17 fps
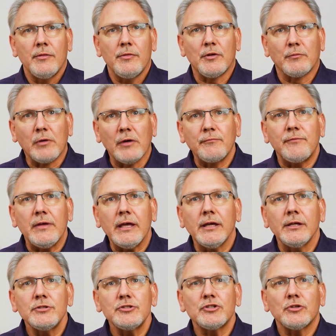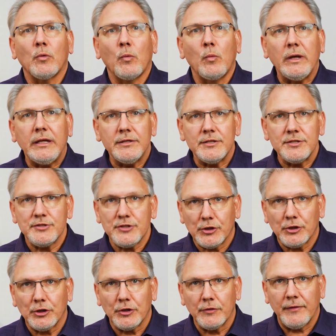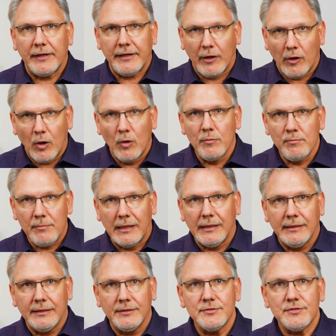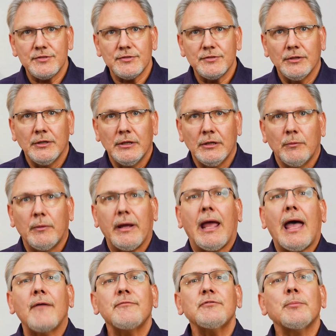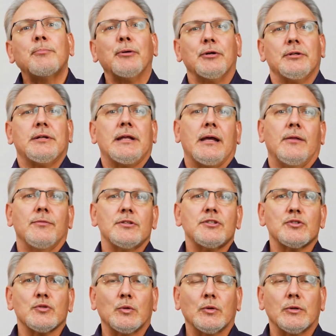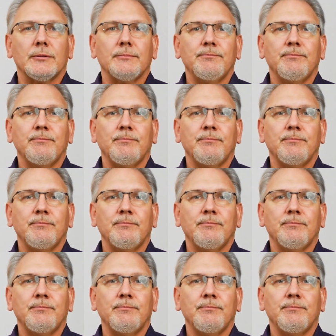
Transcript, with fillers: The revenge we deserve in our own minds. We have to put down the sword.